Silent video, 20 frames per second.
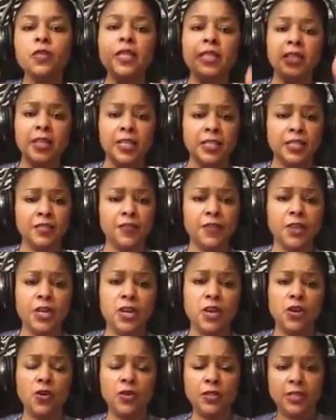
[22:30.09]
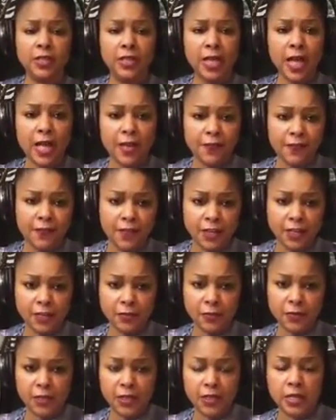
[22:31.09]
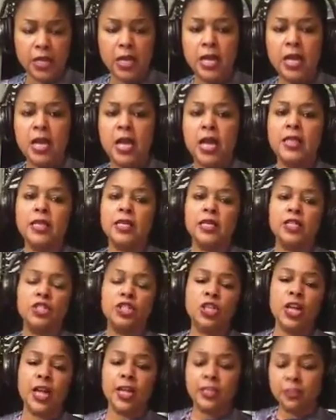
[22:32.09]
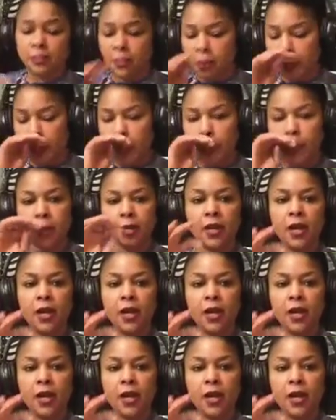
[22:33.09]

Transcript: this video is live Facebook, and then Jasmine